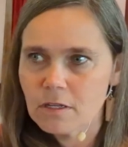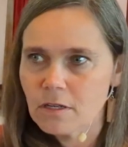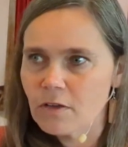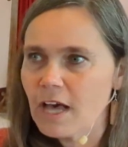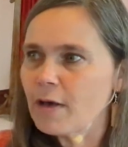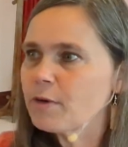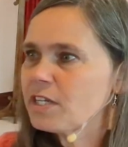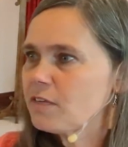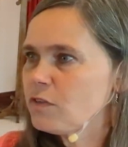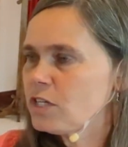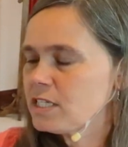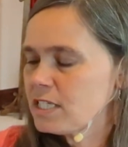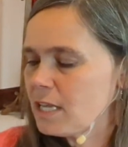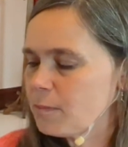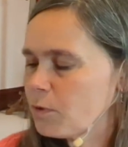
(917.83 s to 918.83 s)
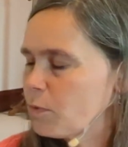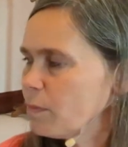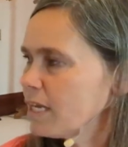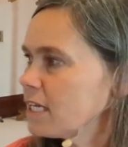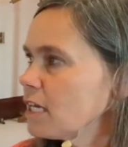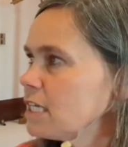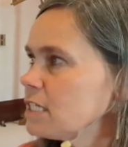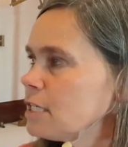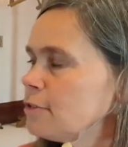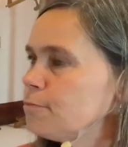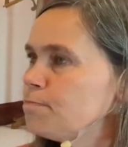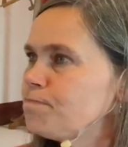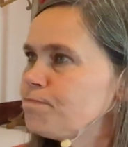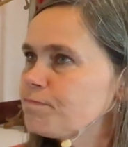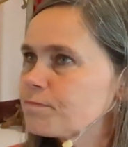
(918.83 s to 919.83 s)
I will give you an example. My
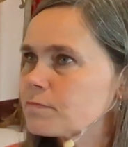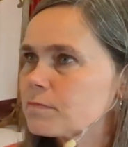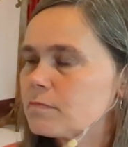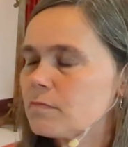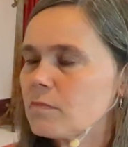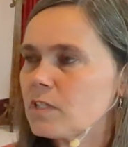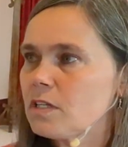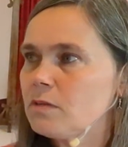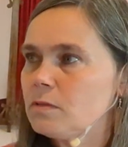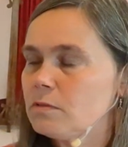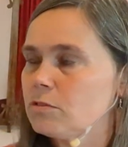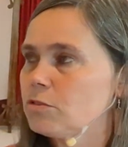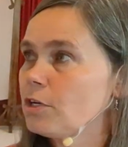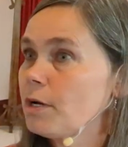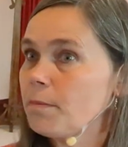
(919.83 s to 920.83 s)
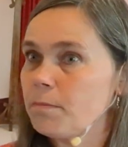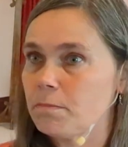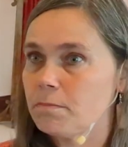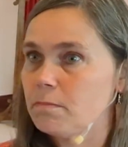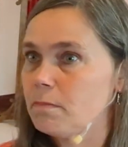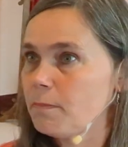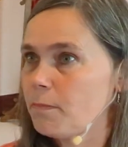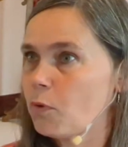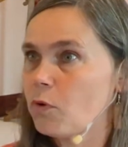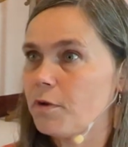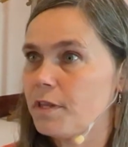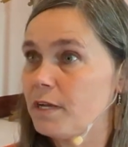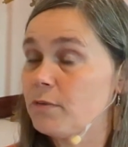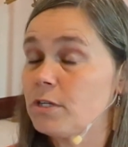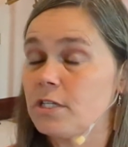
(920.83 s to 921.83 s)
cousin grew up poor.
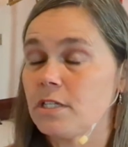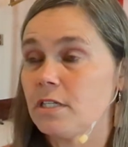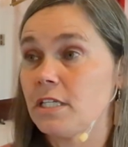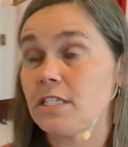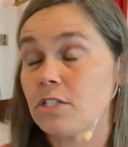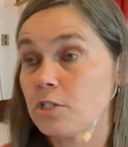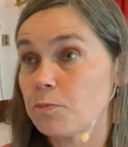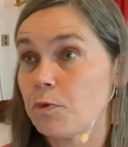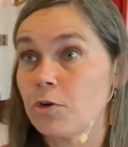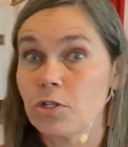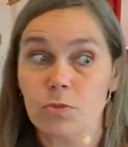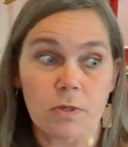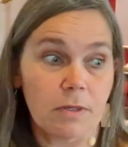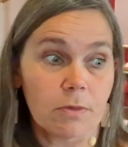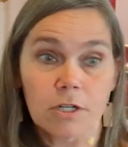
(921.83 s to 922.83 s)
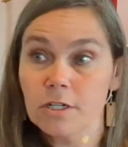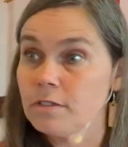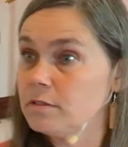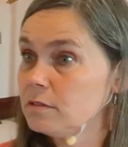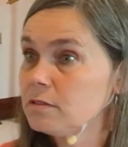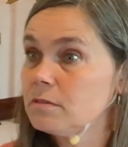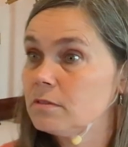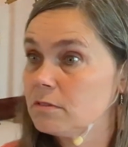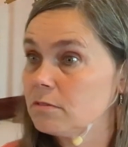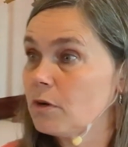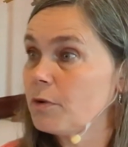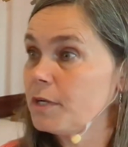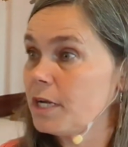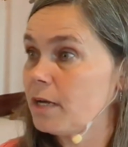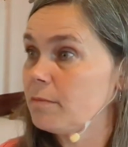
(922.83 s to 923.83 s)
They were at least as poor as we were
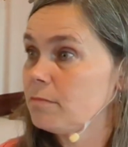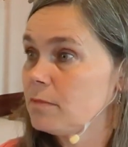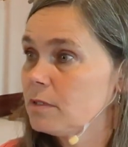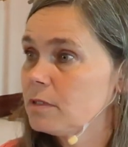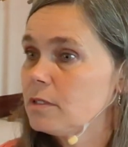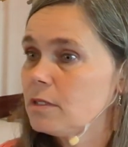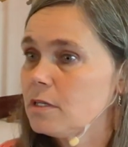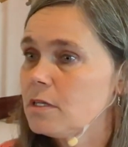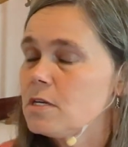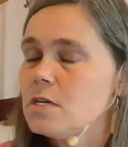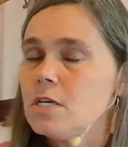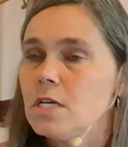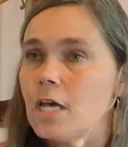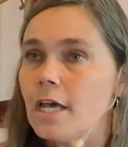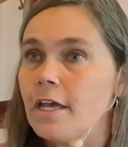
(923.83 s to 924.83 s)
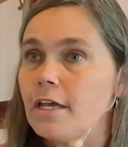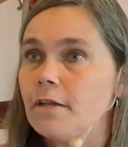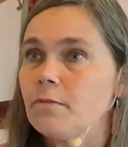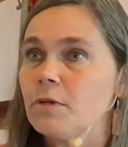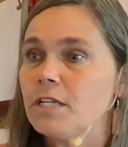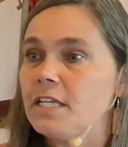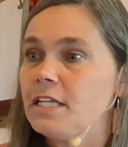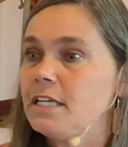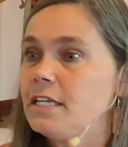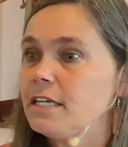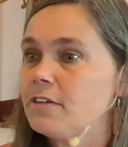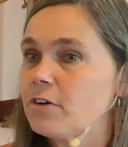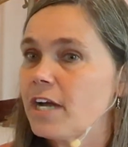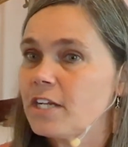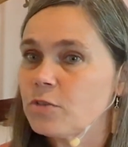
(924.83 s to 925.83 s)
growing up. And when he
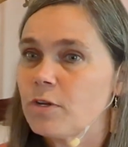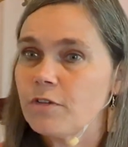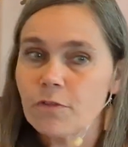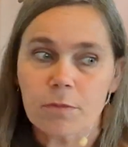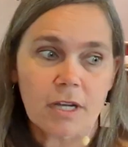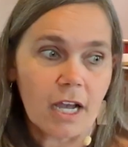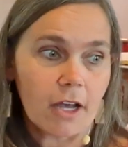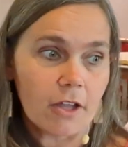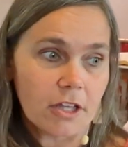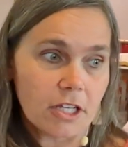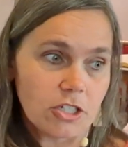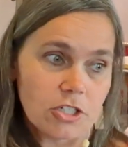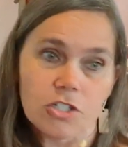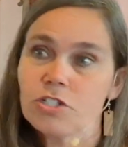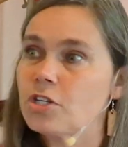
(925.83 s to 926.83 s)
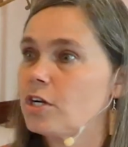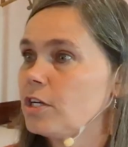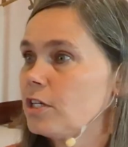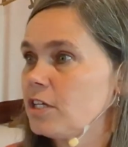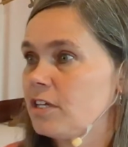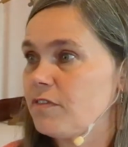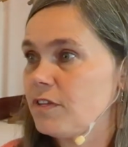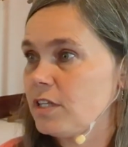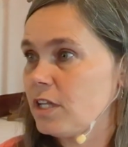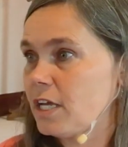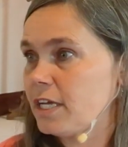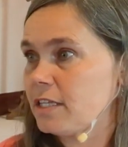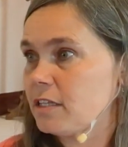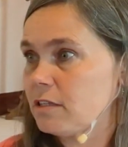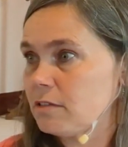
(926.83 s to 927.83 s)
graduated from college and started living like